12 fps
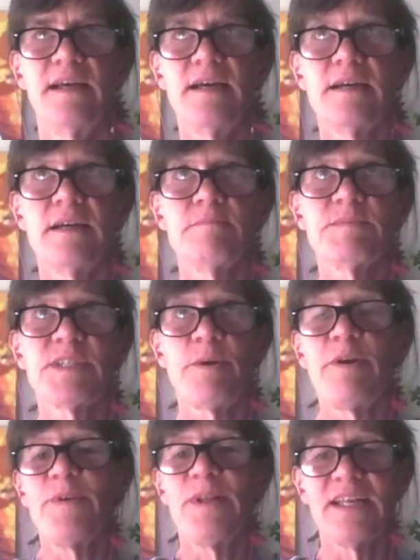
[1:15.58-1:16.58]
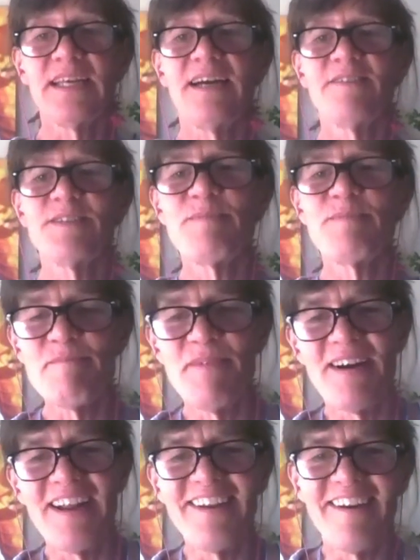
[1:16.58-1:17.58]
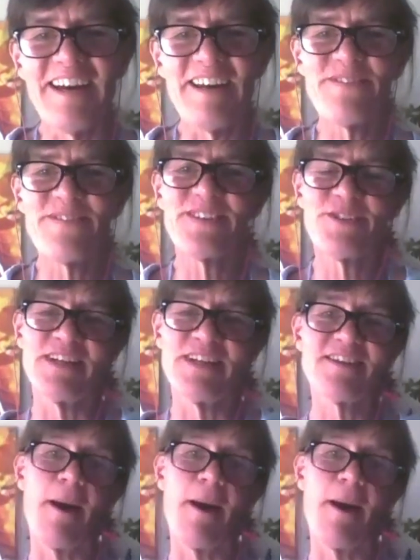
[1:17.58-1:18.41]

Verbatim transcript: Um, so I feel like, yeah, I've spent my life trying to